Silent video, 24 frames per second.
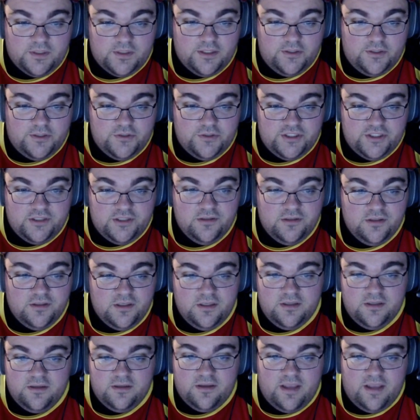energy,
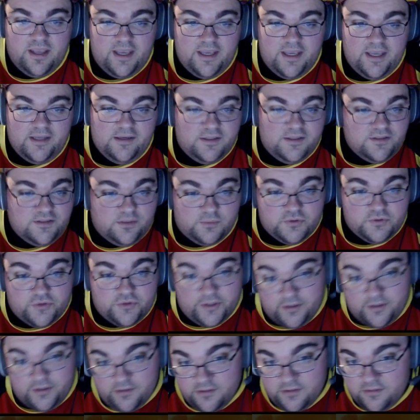and as double
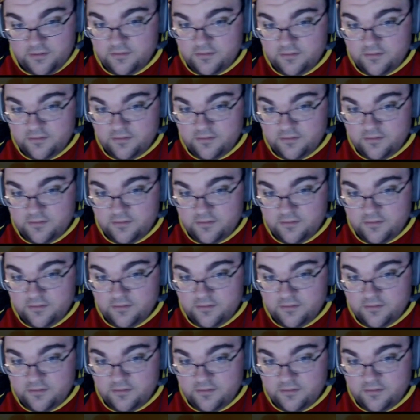strike.